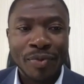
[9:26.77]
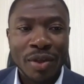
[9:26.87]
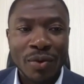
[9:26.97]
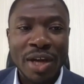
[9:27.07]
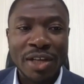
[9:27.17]

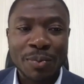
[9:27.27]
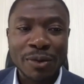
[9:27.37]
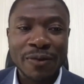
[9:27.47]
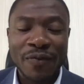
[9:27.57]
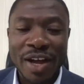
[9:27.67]
you are supposed
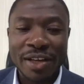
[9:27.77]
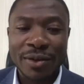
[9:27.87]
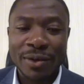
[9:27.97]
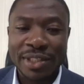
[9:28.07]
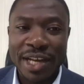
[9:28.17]
to file
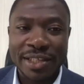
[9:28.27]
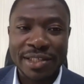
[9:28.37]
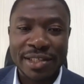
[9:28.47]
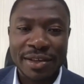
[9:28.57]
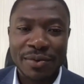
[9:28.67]
your
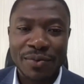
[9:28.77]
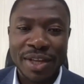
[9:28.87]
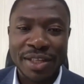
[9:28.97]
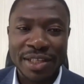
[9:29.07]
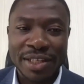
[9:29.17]
tax with
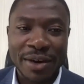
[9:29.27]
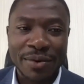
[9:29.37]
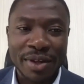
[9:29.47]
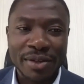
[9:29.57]
the GRA.